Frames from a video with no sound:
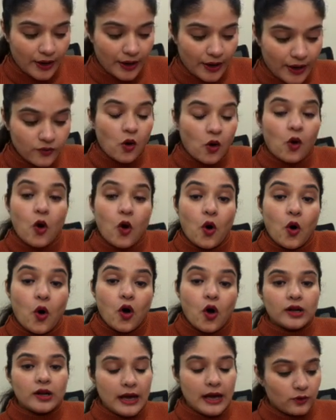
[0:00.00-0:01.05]
or
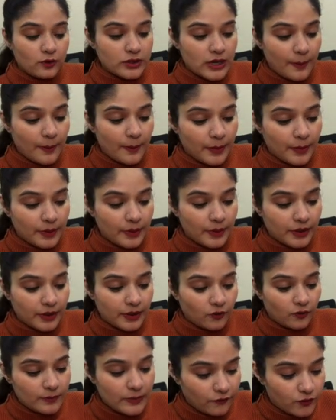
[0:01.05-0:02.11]
I could number it from
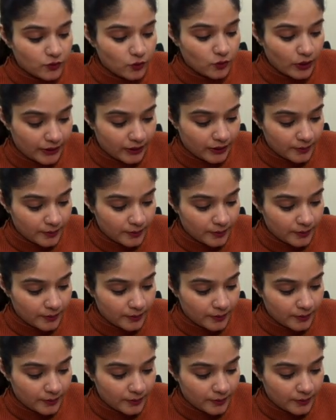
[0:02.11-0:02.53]
left to right.